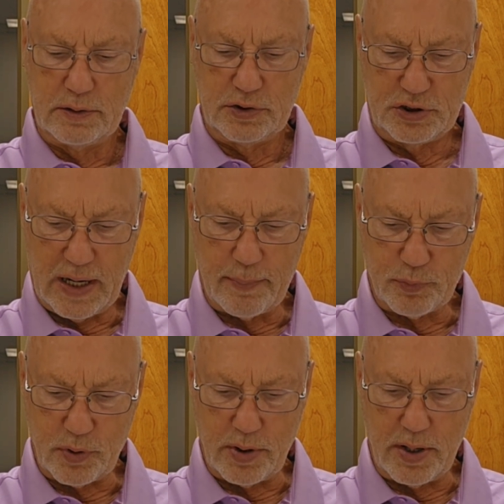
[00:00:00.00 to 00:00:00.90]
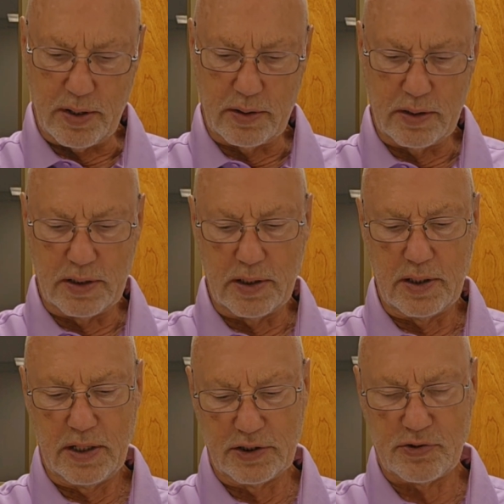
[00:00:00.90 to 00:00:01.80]
chapter in the
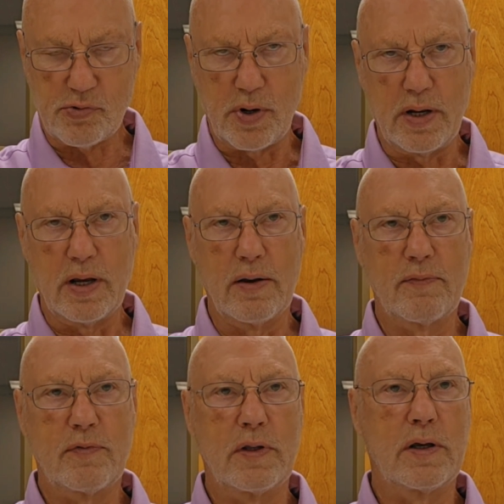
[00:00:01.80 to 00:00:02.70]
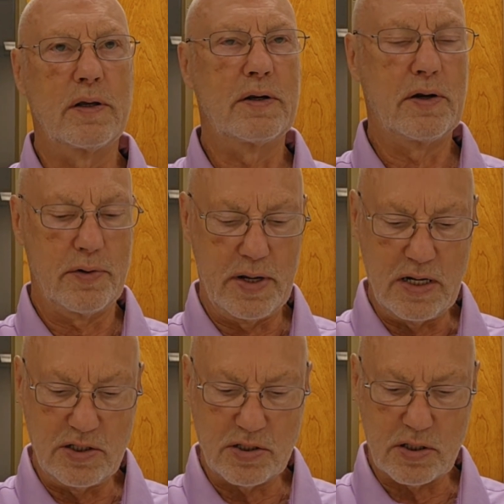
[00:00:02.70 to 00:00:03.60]
history of the Near
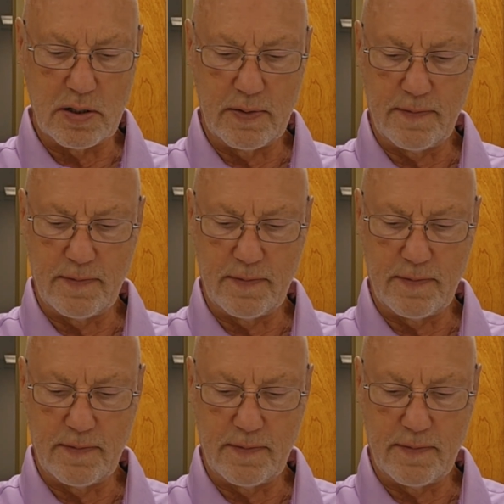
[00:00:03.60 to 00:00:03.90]
East.